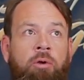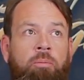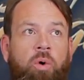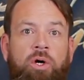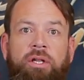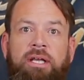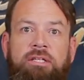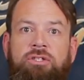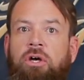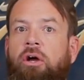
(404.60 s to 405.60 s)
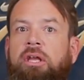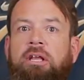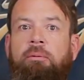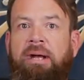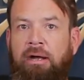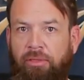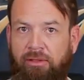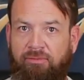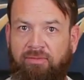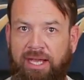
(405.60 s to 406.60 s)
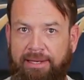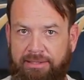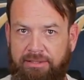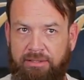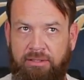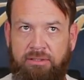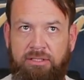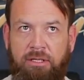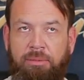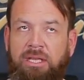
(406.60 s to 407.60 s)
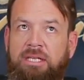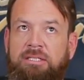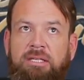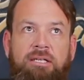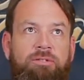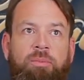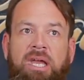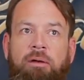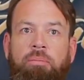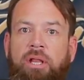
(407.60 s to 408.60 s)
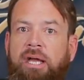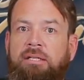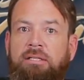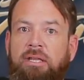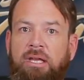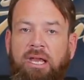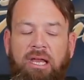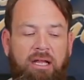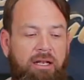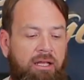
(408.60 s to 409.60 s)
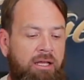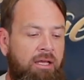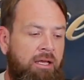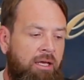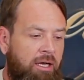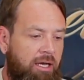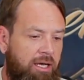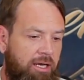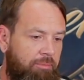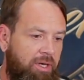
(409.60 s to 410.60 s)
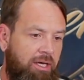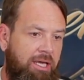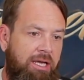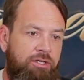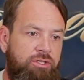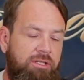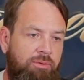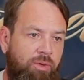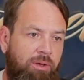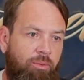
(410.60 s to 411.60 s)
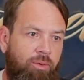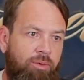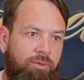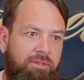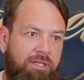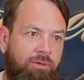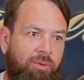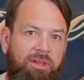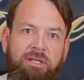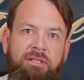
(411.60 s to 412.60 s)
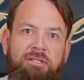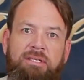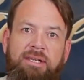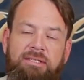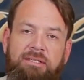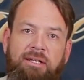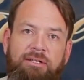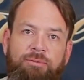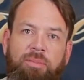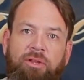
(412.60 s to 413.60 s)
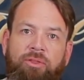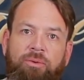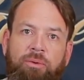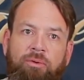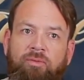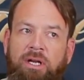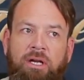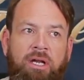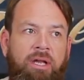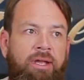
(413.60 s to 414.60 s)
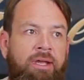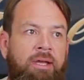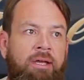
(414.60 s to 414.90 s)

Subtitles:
more or less talking about the face. And some of these things may apply to the hand. Occasionally we will deal with a deceased that has been through a very